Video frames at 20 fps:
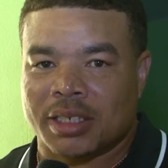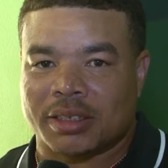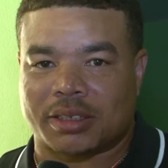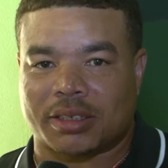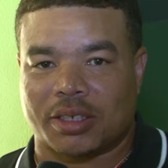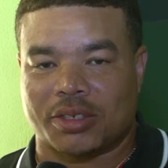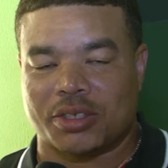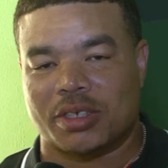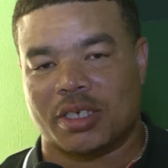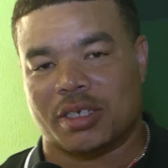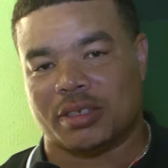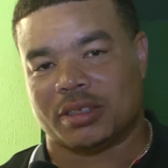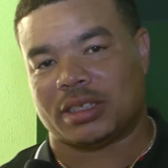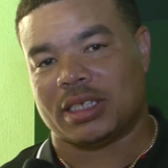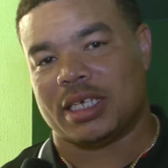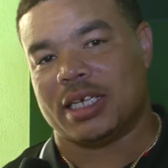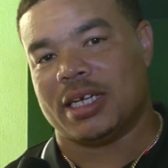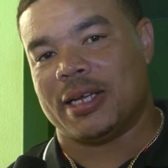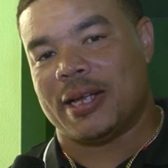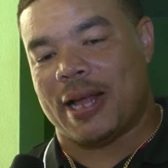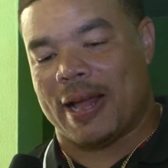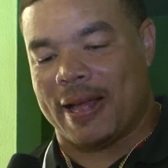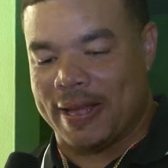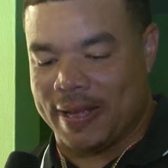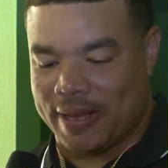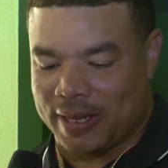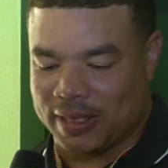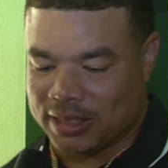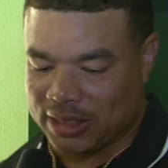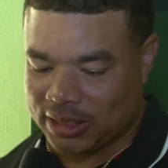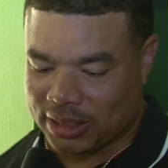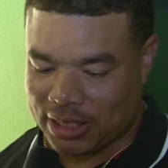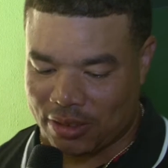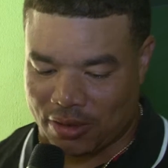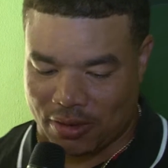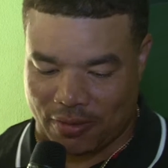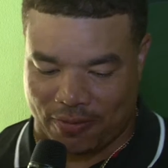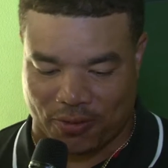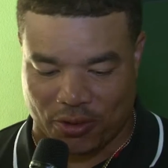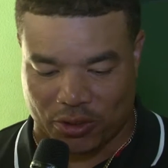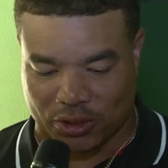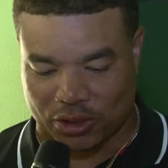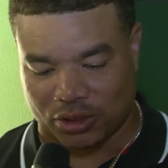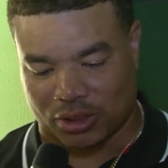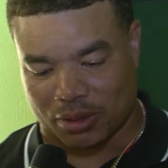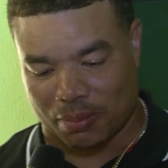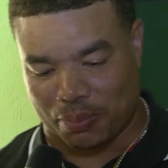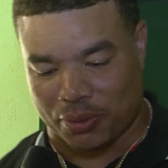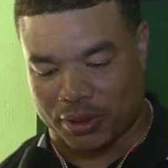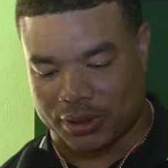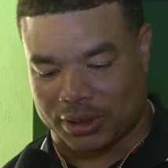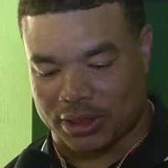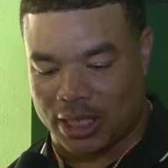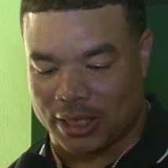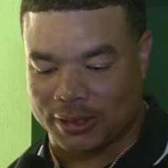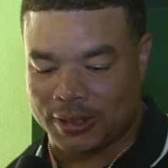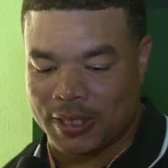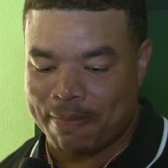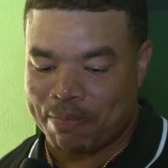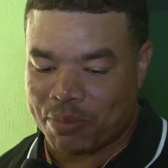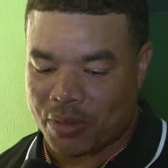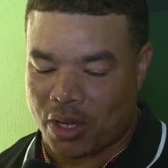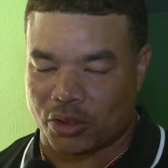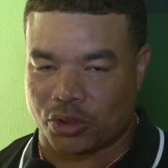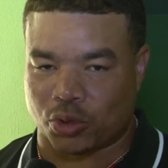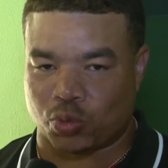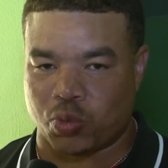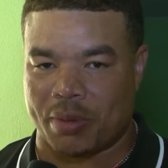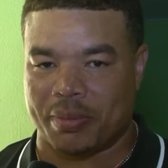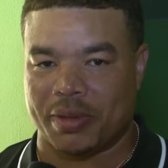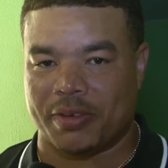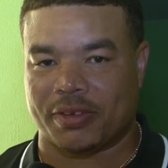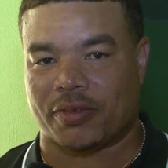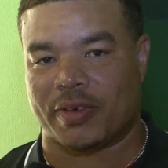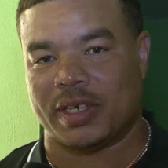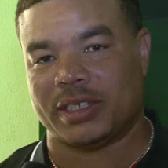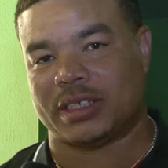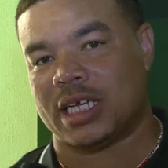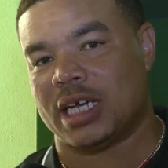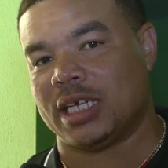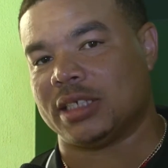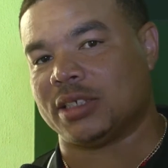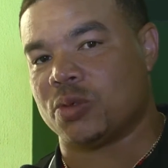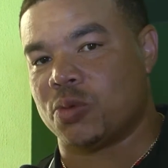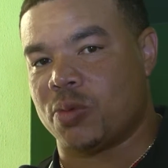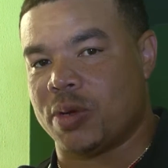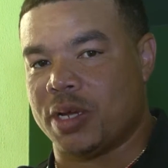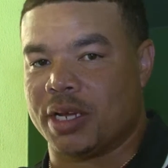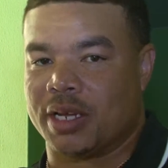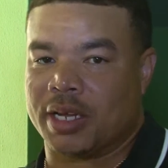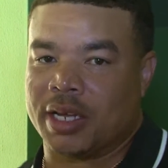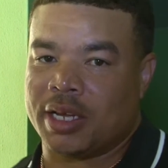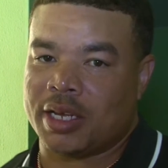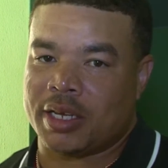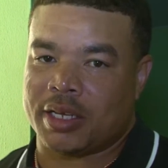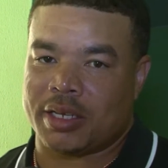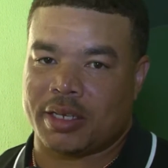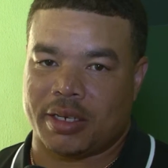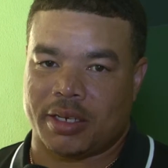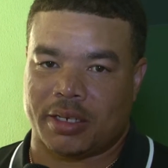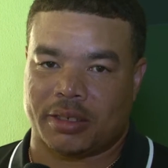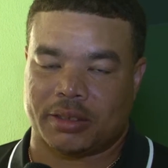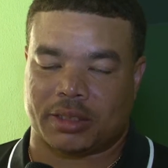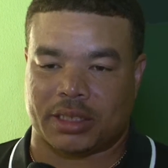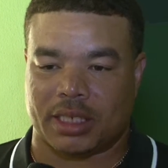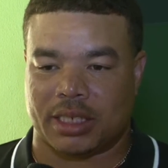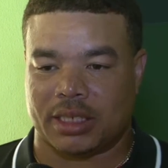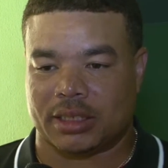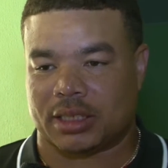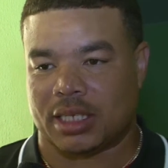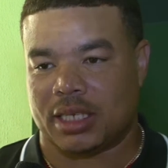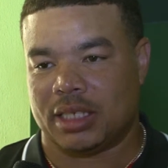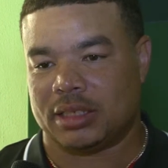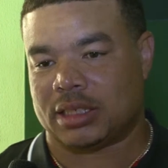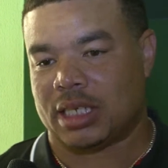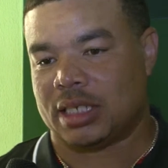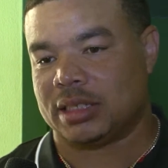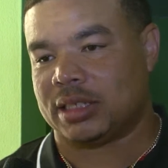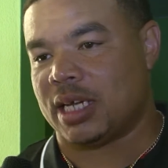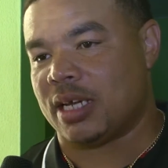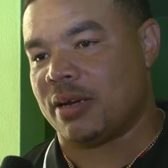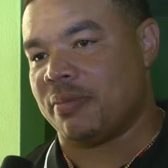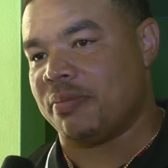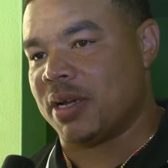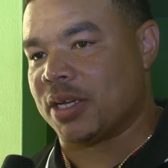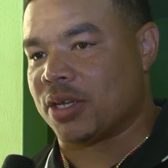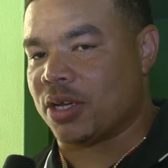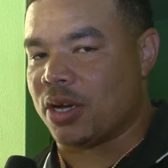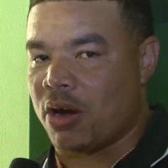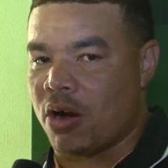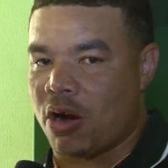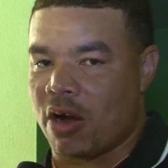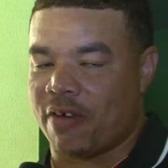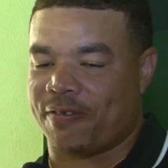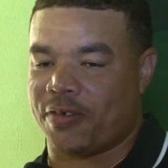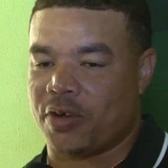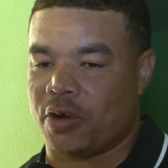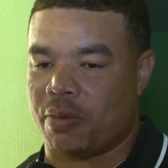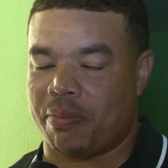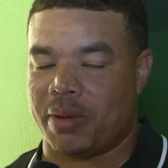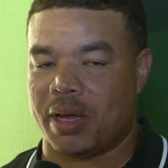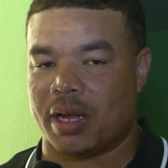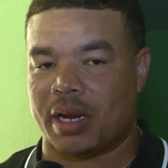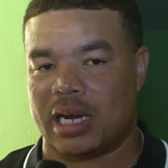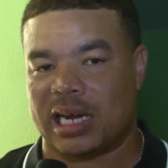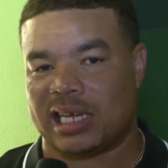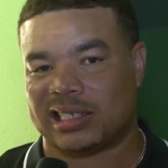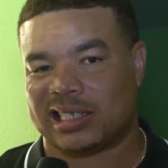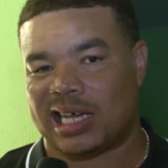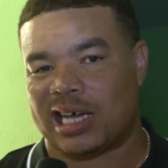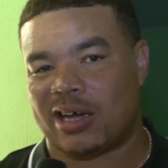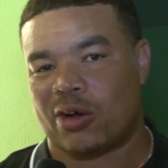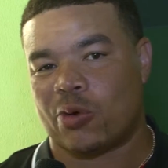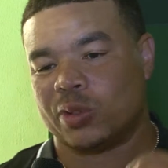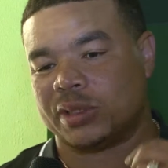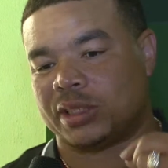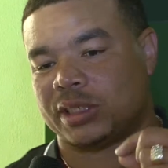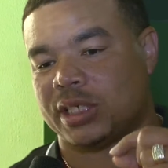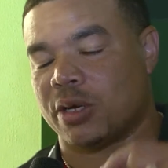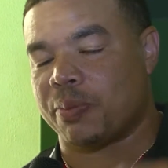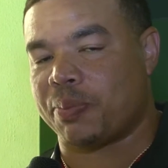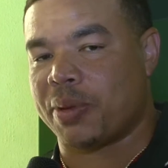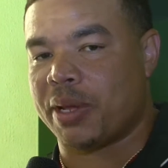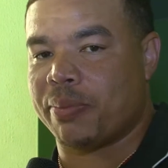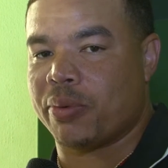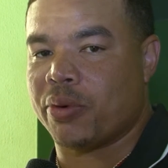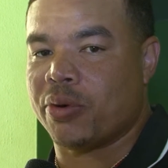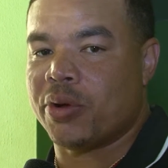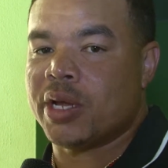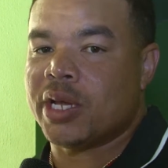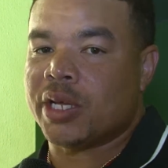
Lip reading: So, you know what I'm saying? Just get on the floor, do some push-ups, go swimming 3 times a week. You know what I'm saying? Things like that will make your heart feel better. And I always tell people,